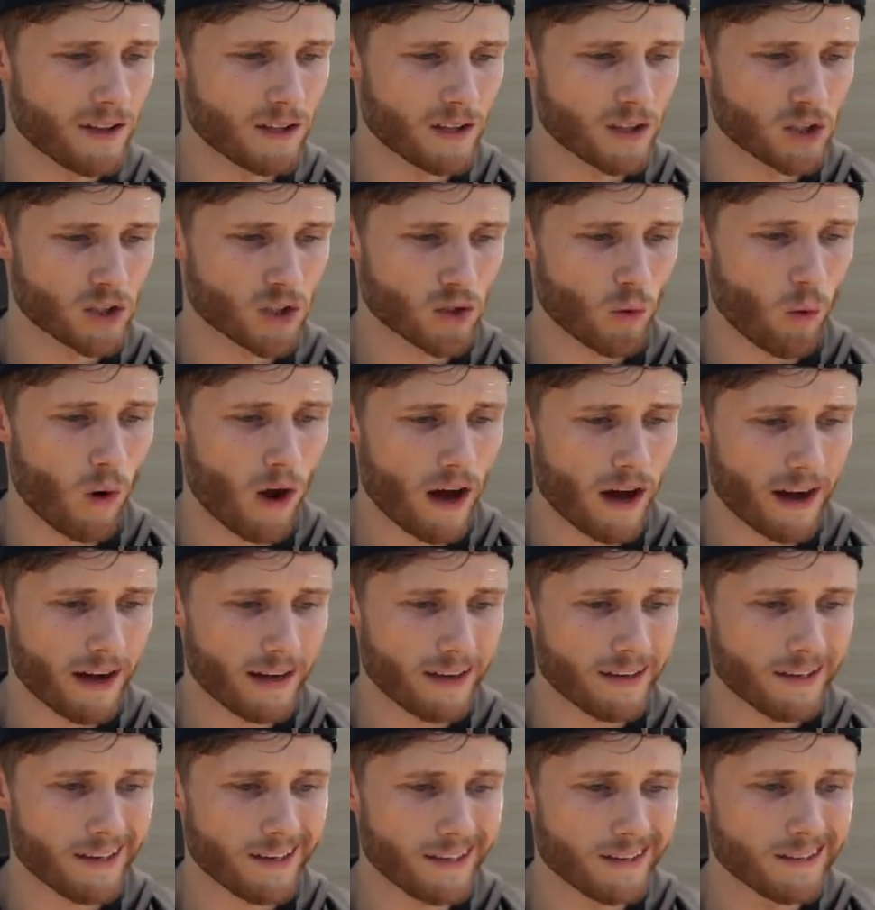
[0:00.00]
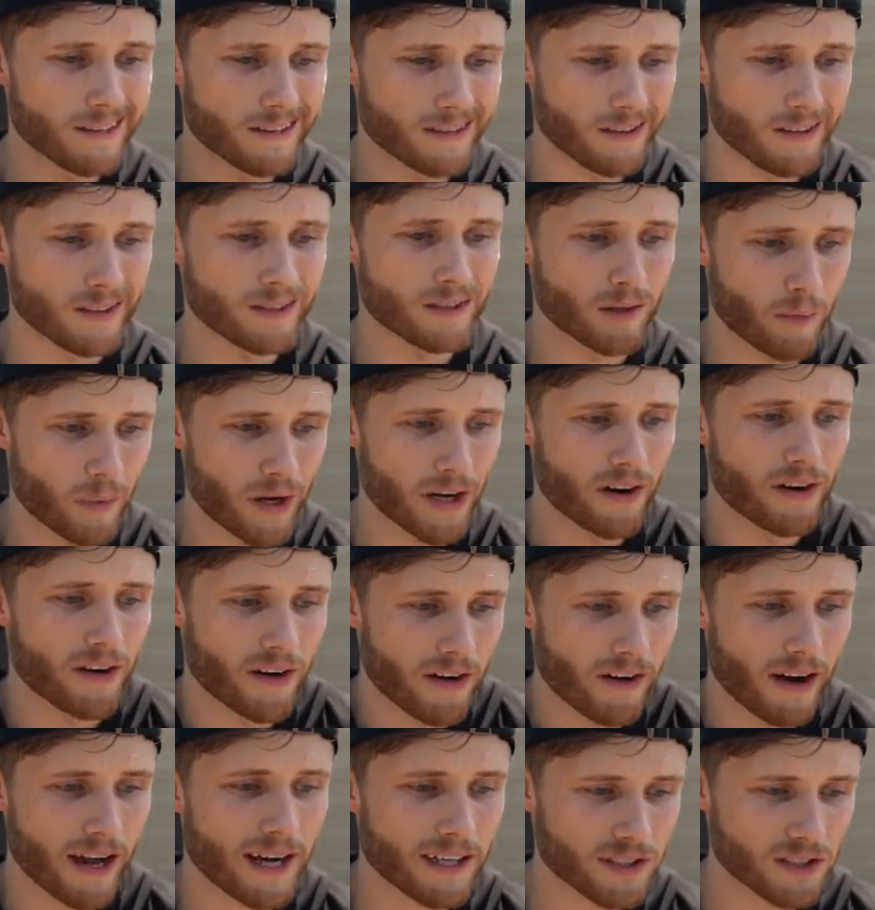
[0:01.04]
the squat is the
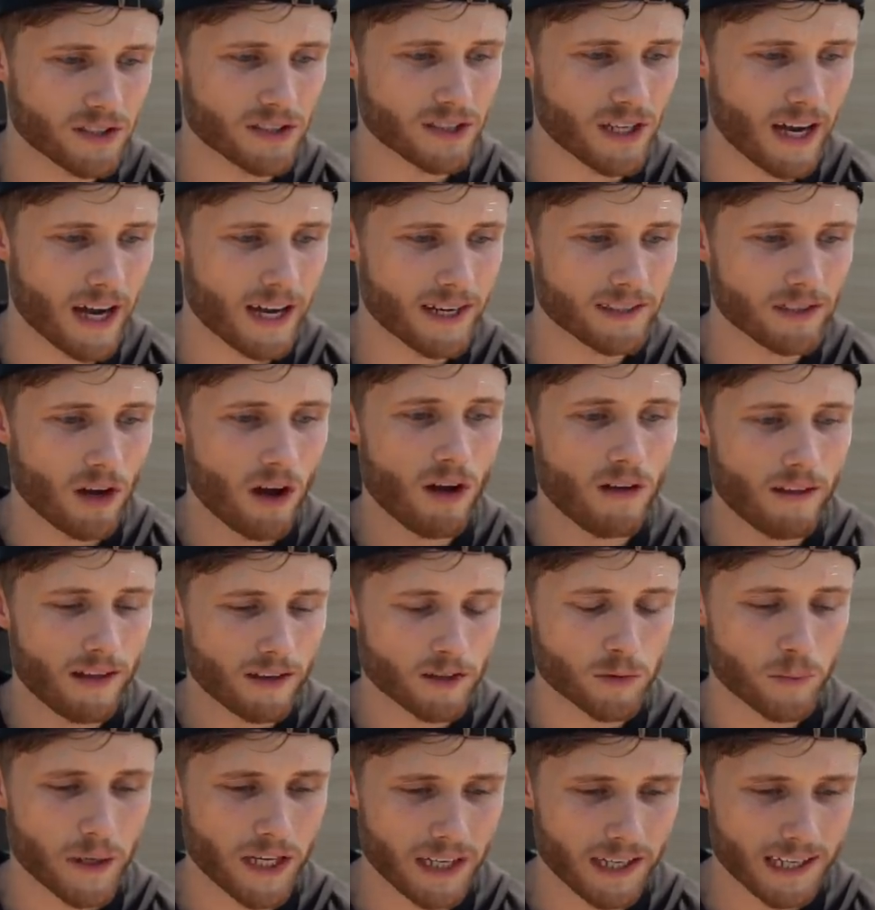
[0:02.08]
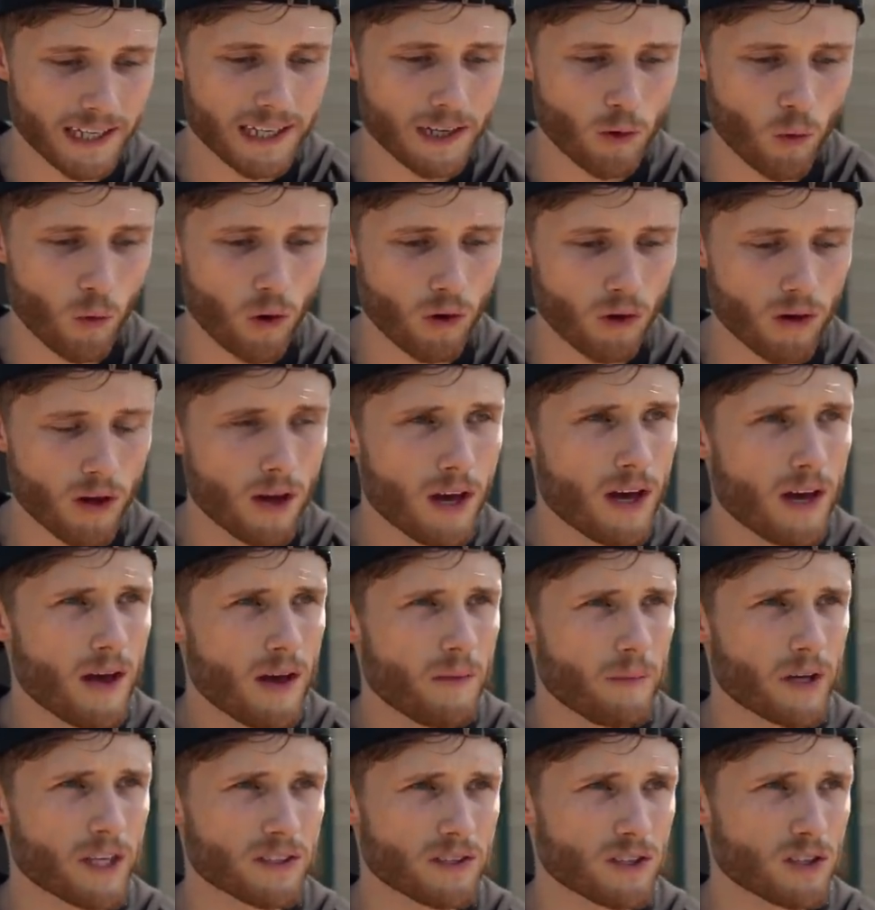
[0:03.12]
superior exercise, all else being equal,
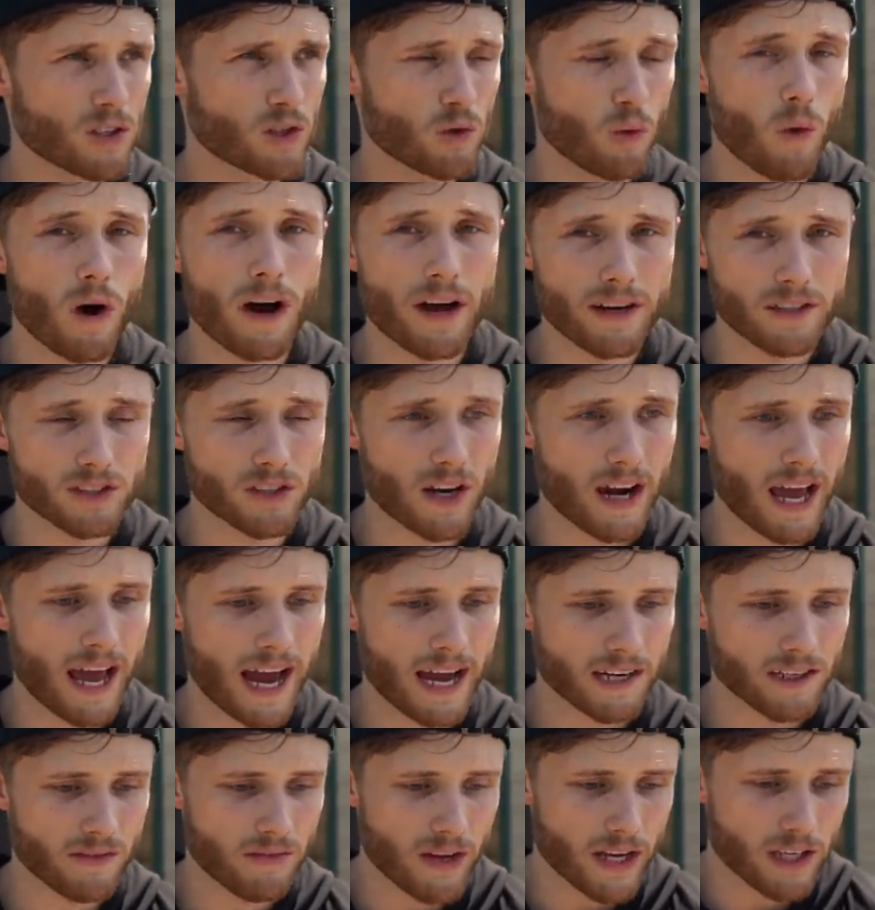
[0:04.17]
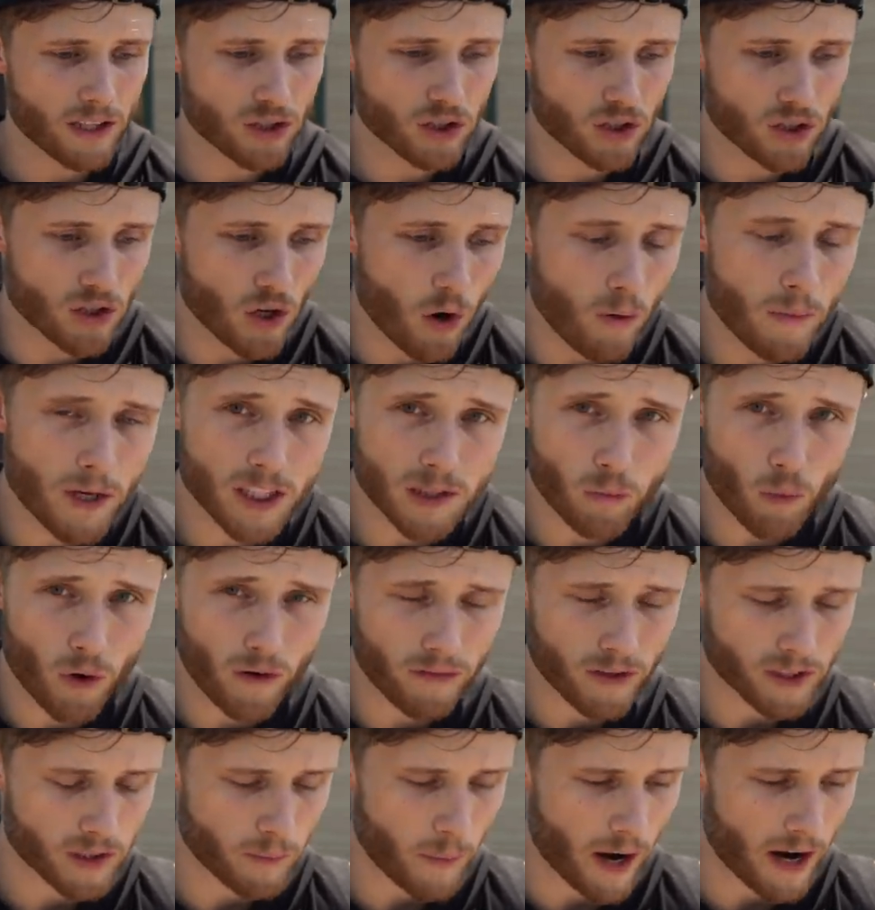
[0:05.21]
because the squat is going to activate so much more
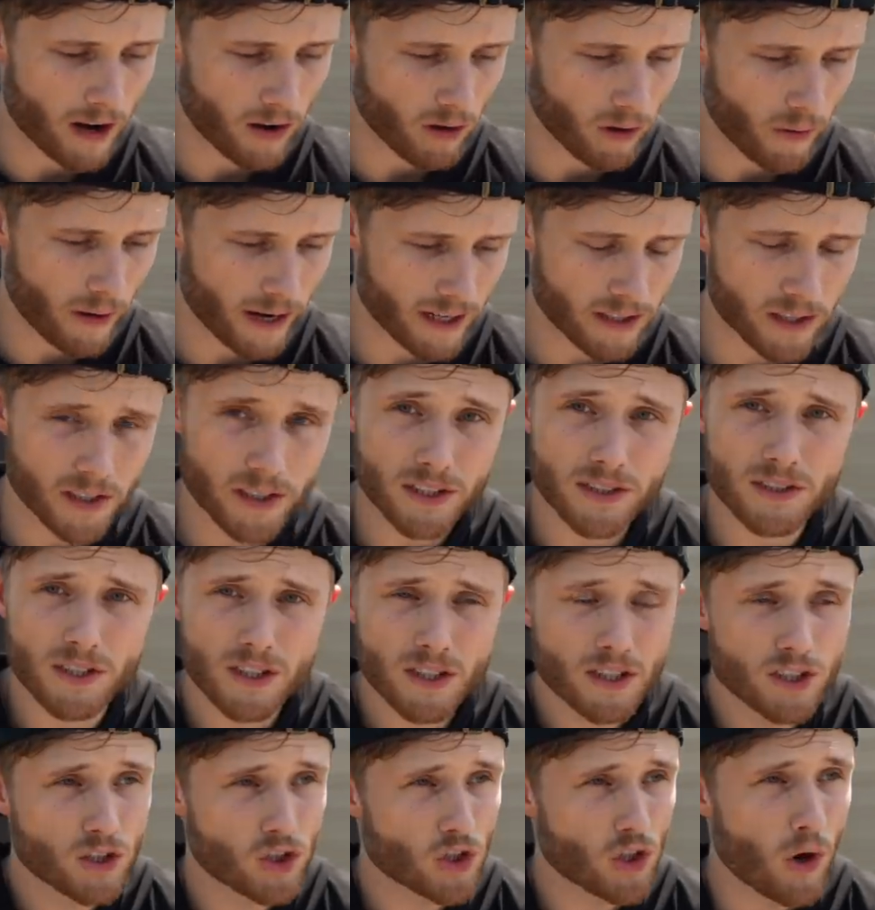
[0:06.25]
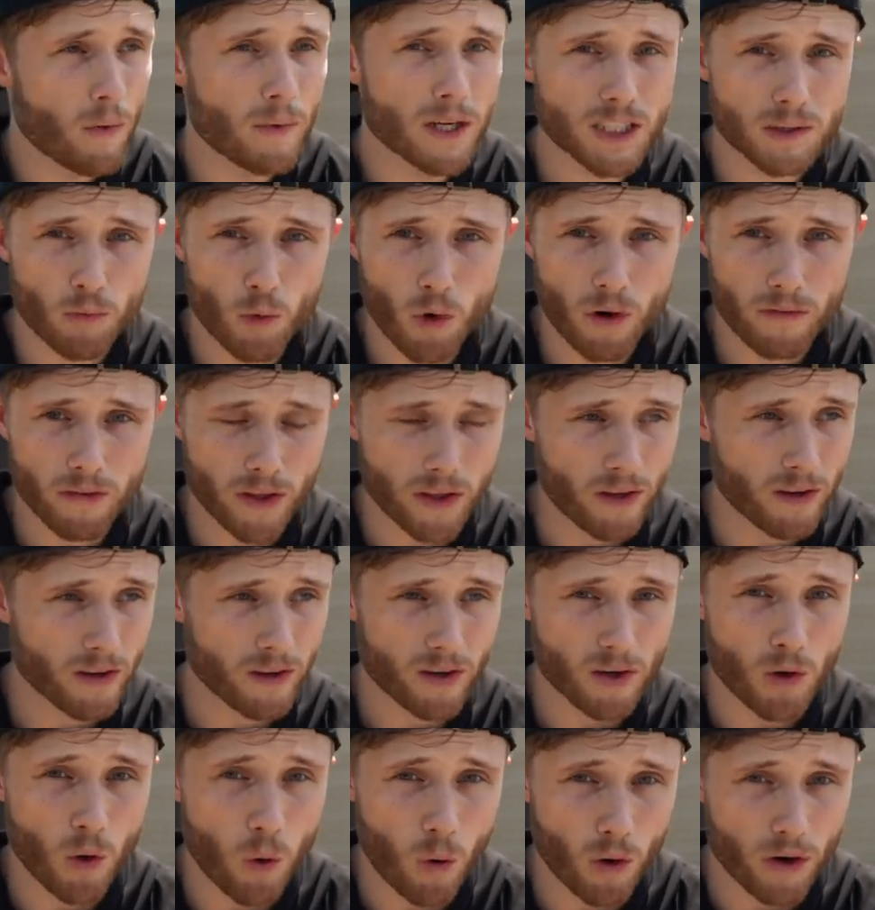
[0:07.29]
of the spinal erectors, so much more of the
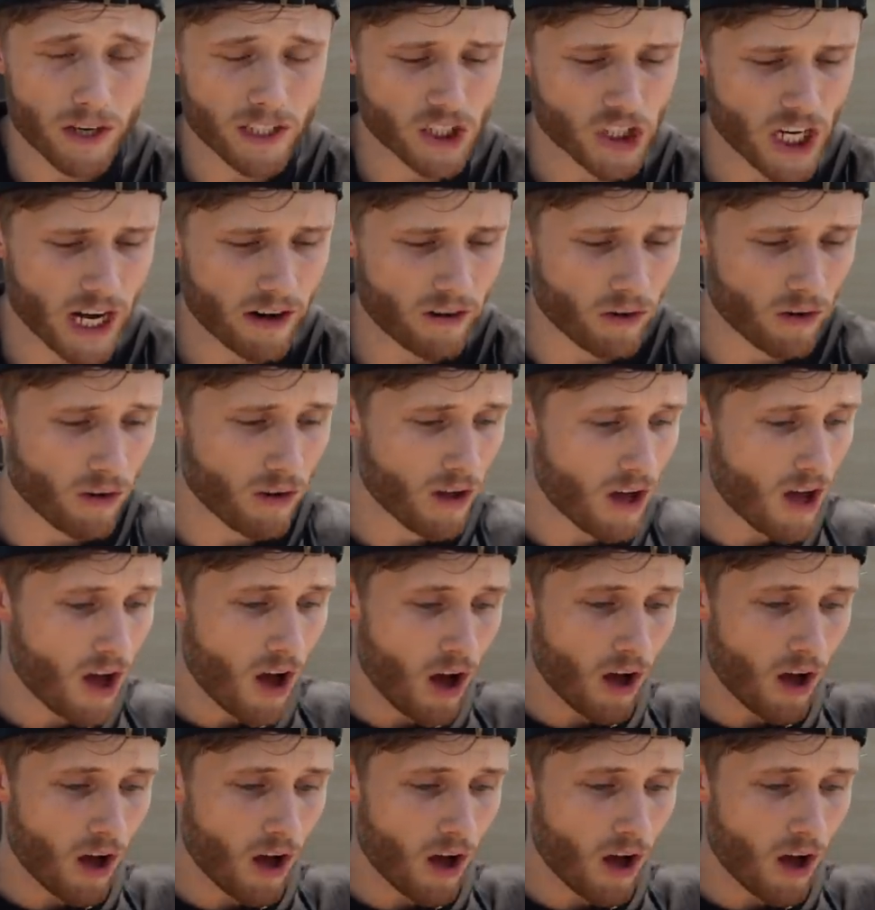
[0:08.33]
core in general.